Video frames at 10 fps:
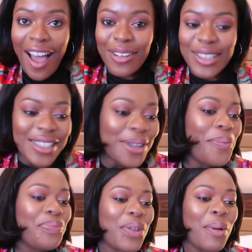out.
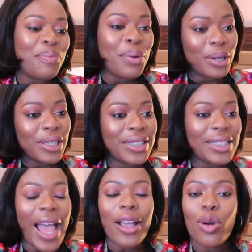But
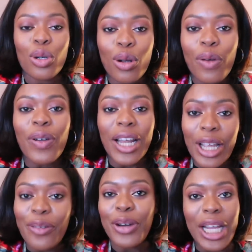I could not
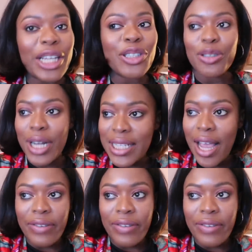find a freaking dress.